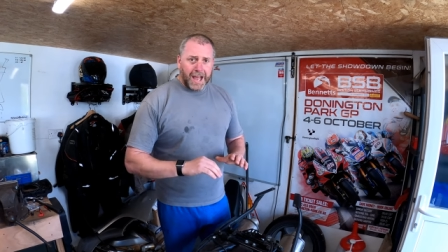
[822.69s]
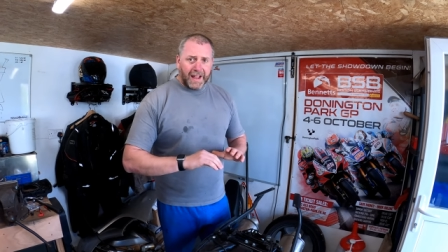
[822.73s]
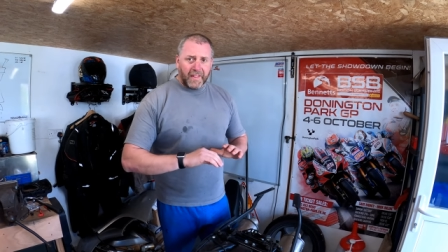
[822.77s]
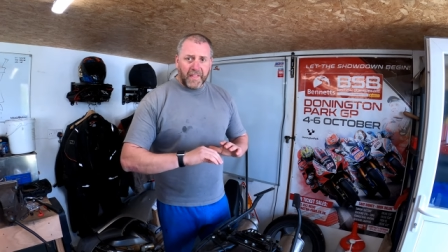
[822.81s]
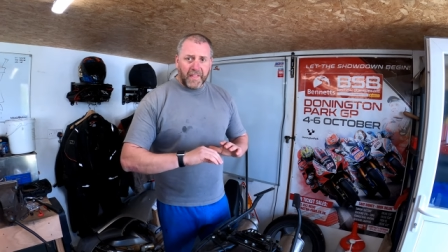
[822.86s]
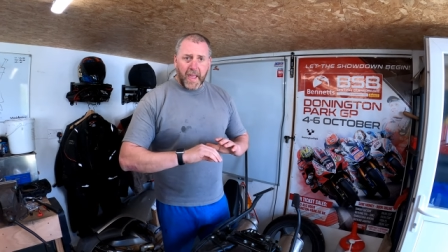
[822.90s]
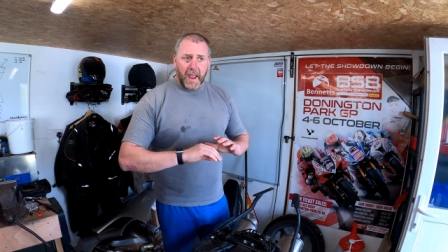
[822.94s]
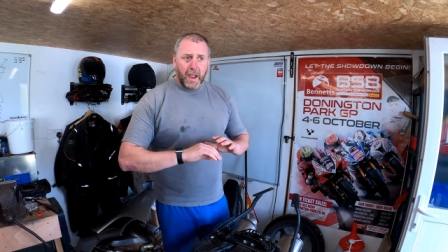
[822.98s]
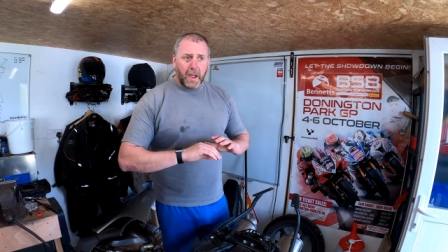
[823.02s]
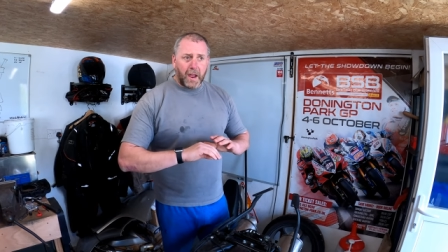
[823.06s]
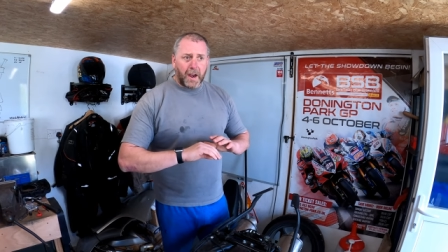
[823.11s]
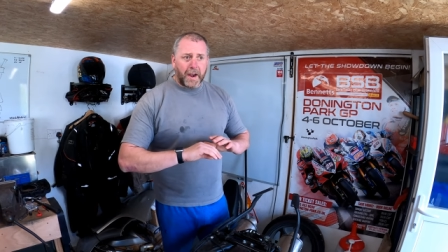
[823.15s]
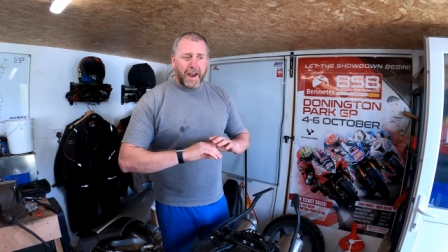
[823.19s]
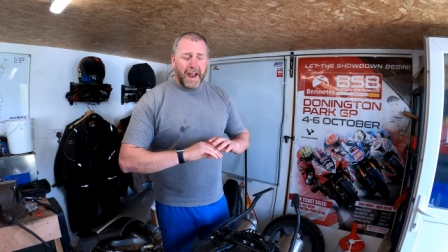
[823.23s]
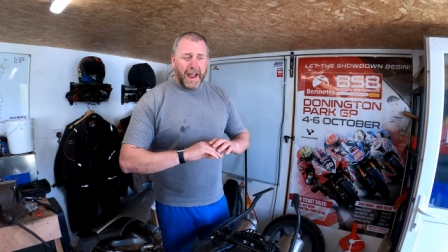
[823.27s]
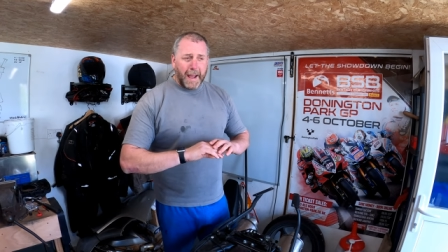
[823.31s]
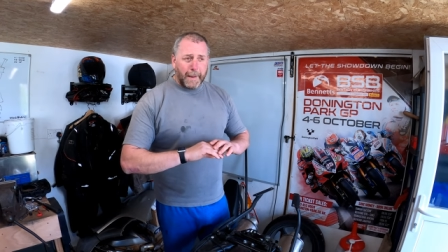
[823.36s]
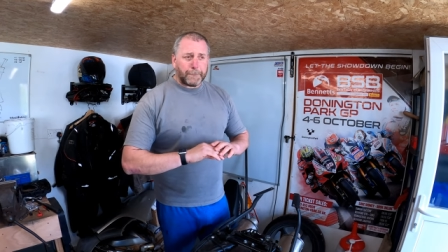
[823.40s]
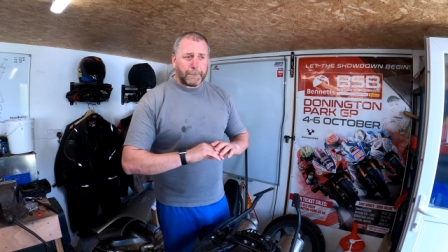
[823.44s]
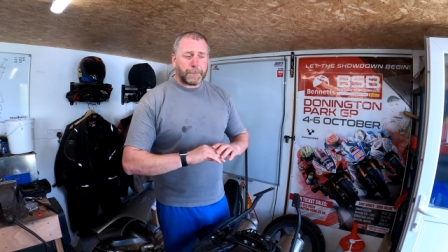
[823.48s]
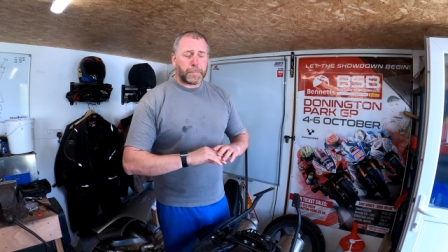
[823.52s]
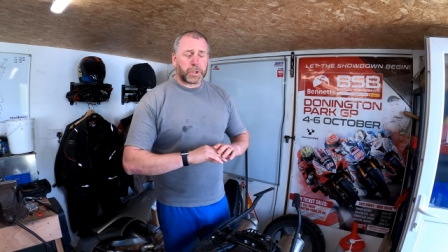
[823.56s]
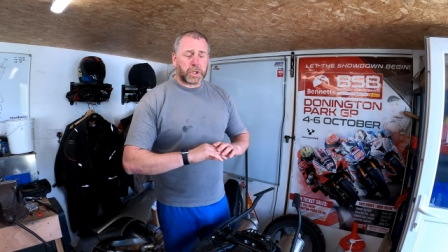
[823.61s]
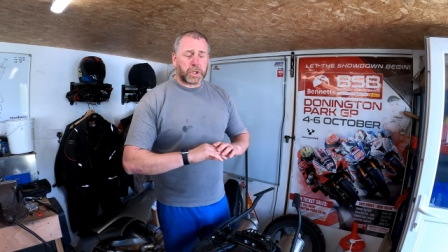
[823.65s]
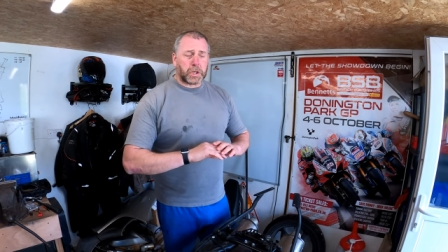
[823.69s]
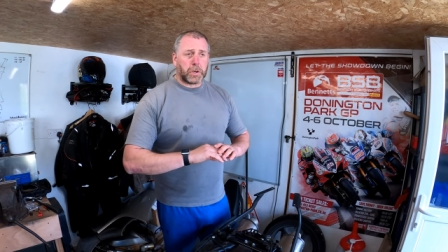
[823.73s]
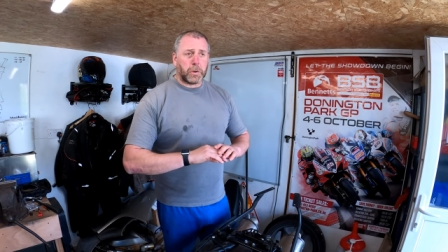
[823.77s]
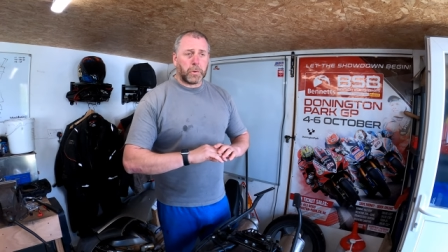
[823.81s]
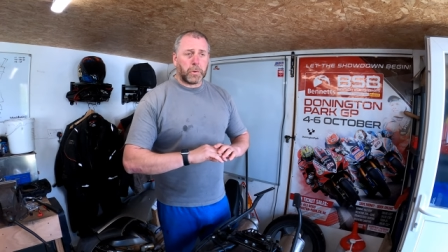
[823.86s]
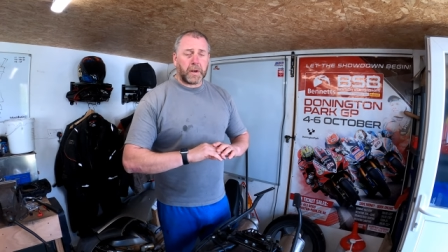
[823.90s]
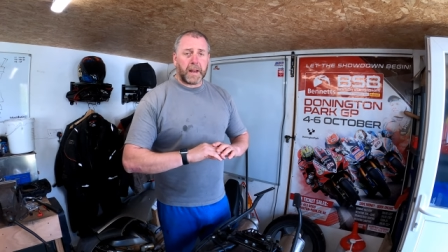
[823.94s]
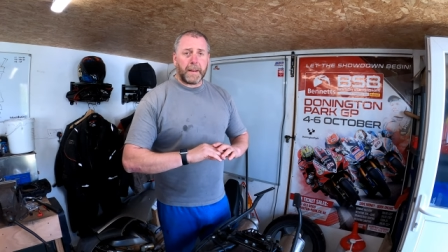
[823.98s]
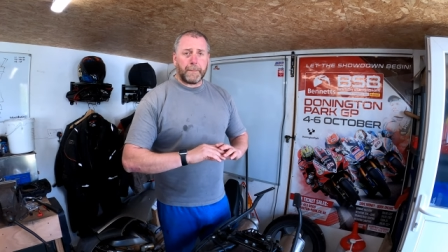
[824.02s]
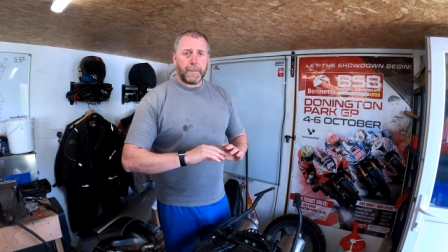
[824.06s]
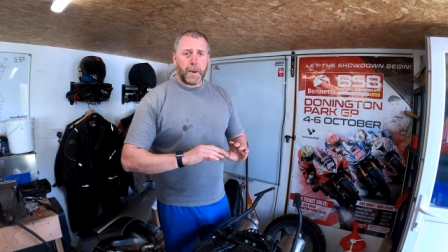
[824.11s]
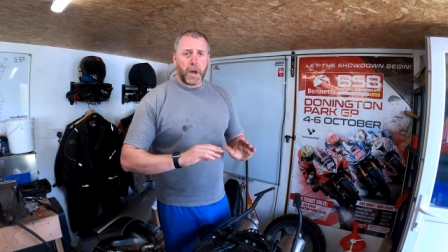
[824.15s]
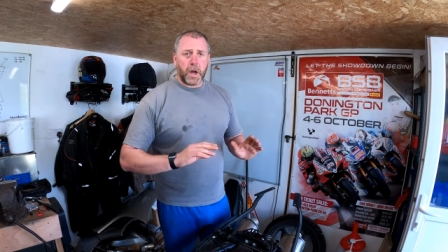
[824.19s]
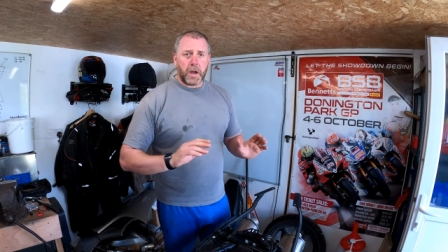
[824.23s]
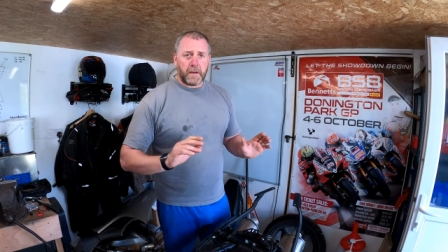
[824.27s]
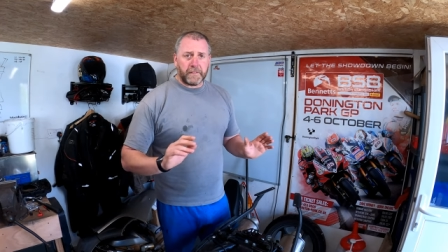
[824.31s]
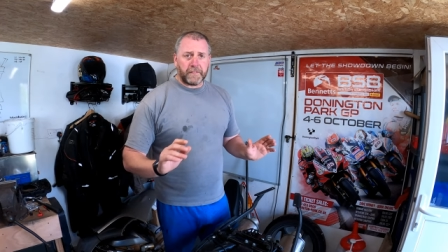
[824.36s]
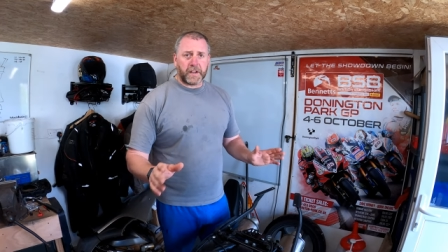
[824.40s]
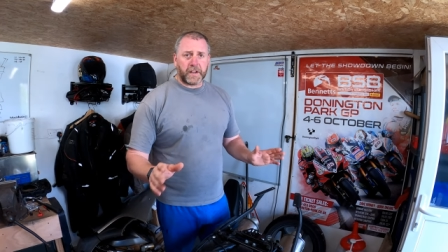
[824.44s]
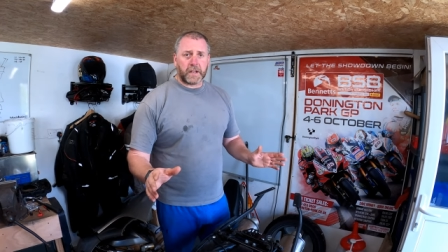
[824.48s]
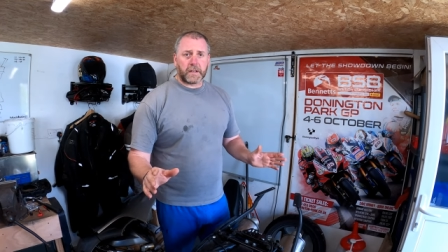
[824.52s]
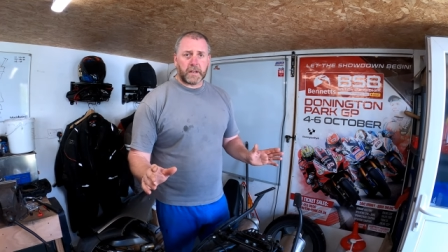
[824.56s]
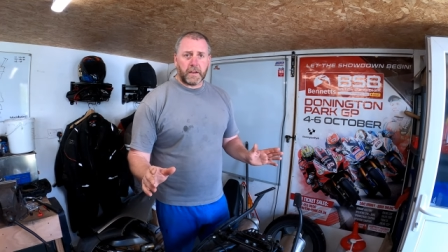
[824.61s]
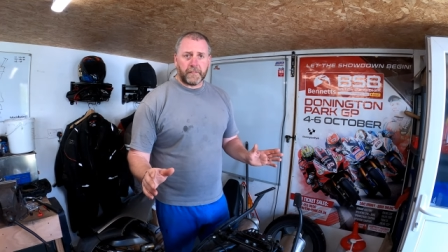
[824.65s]
and they are absolutely
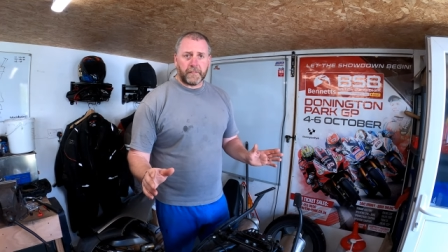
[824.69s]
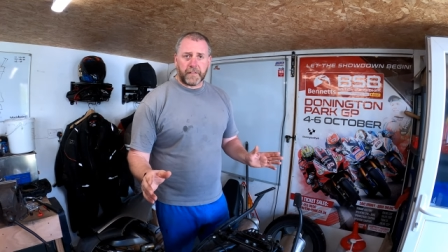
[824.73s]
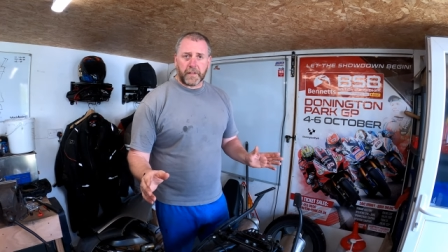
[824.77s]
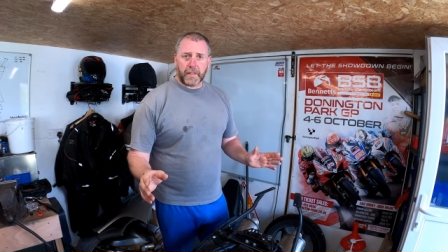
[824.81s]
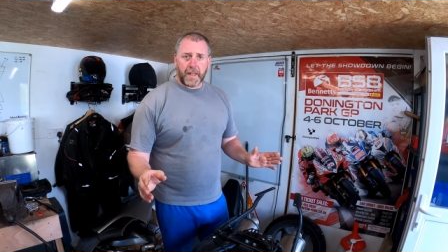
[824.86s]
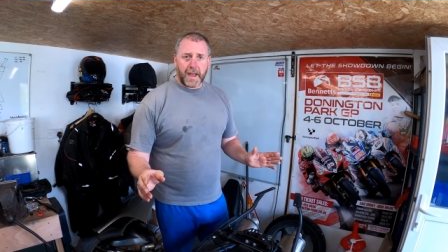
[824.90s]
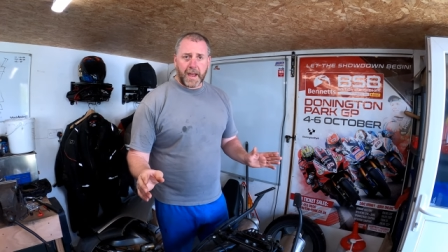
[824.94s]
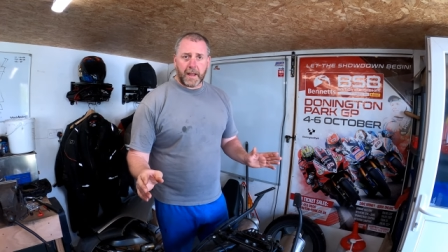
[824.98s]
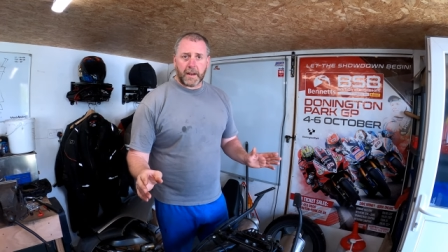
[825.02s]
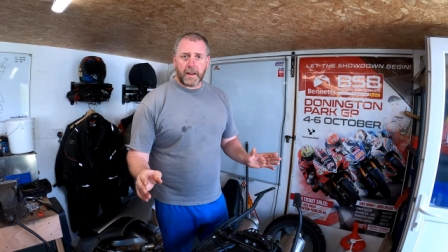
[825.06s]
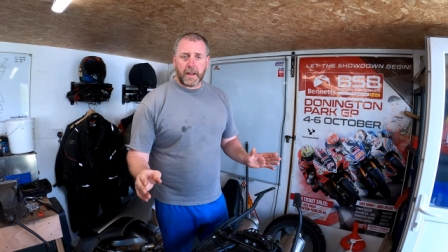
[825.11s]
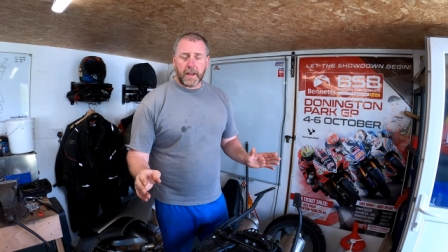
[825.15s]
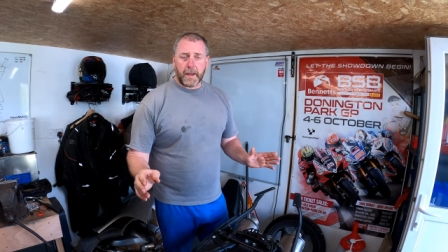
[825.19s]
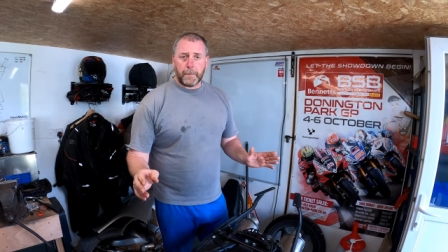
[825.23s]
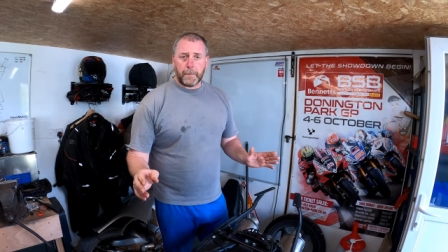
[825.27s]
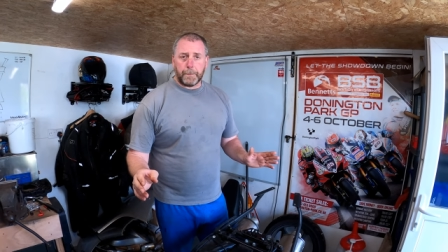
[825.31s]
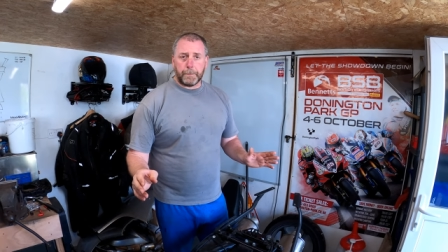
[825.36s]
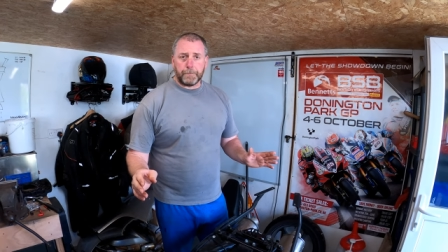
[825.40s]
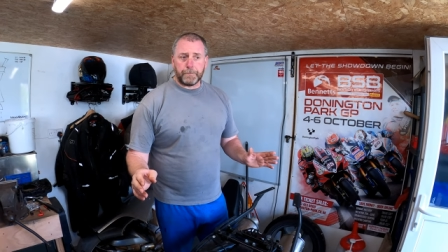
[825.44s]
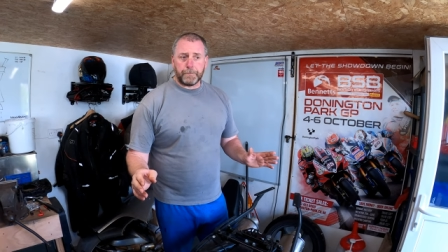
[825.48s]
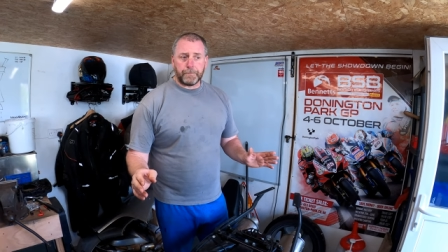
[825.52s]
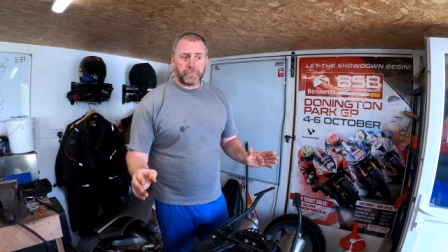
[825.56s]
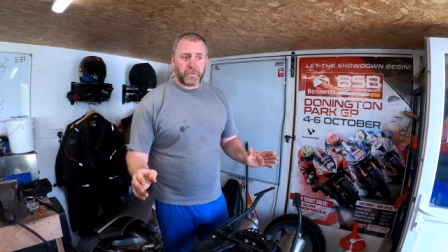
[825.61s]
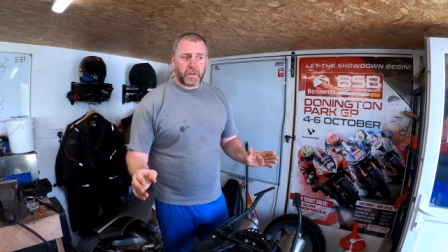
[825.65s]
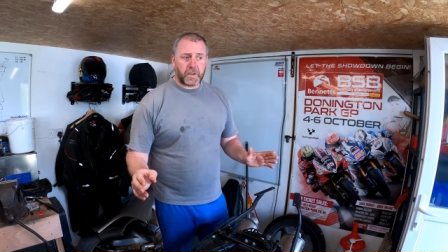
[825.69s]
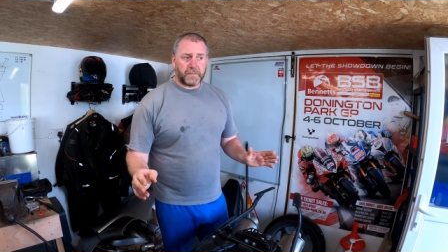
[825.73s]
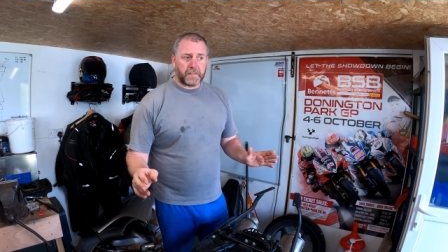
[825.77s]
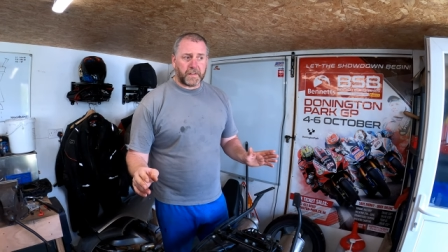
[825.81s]
perfect for that, um,